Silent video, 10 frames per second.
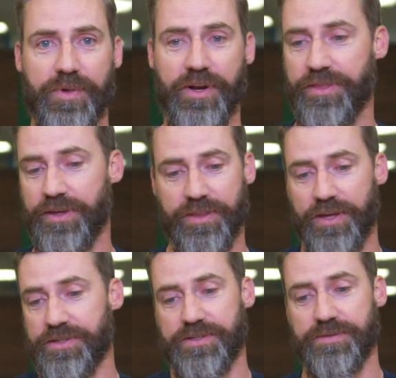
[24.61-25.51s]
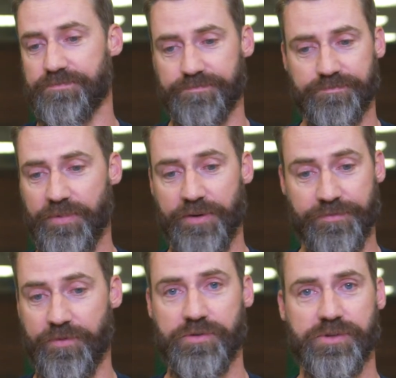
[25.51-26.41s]
And I think that's
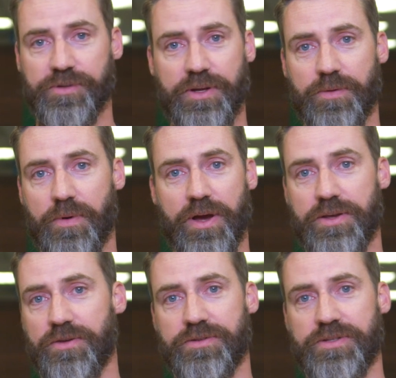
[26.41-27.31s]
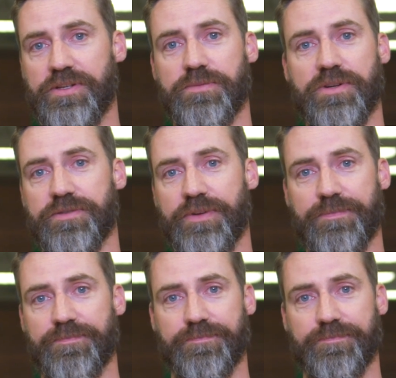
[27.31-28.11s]
unfortunately why you don't see as much of it.